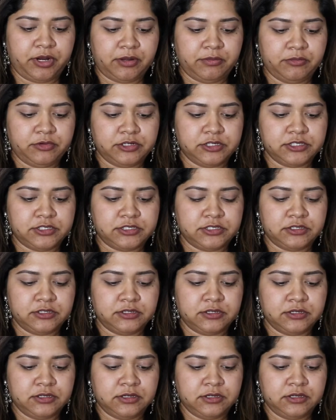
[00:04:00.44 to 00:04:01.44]
primers
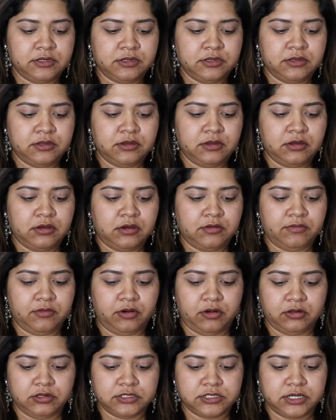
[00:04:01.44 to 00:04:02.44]
of
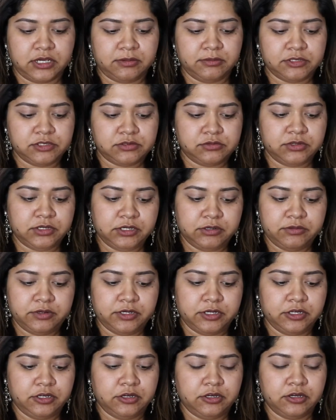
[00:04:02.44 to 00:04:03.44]
all time. It's really,
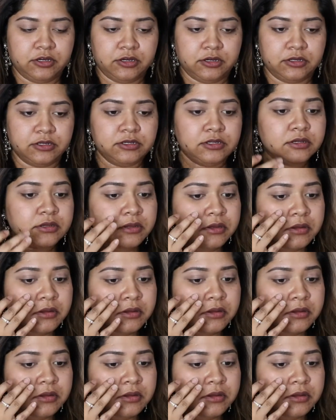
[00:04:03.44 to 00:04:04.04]
really good.